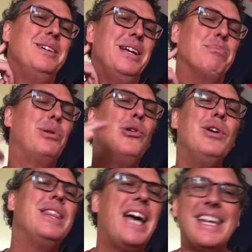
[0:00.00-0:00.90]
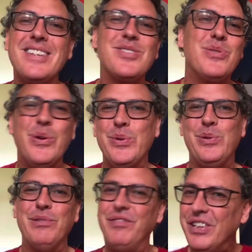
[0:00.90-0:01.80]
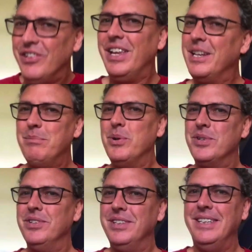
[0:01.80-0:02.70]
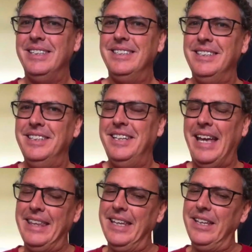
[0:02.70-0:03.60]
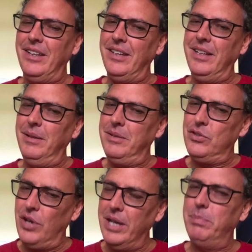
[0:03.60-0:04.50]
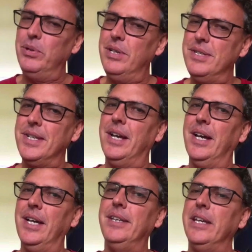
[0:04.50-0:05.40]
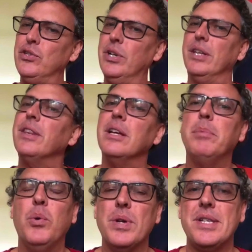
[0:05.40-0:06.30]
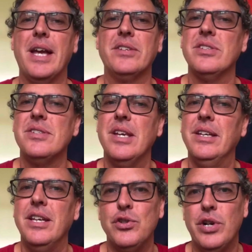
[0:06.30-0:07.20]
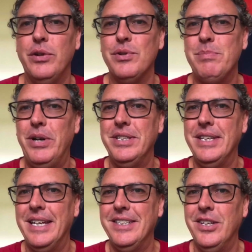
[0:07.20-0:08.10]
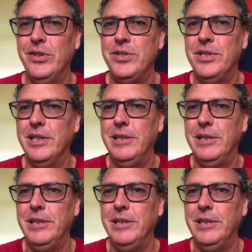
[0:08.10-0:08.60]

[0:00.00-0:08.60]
employ that as you go through. Feel that emotional hit, and then try to put it aside and try to think about what's actually said and try to respond to that intelligently.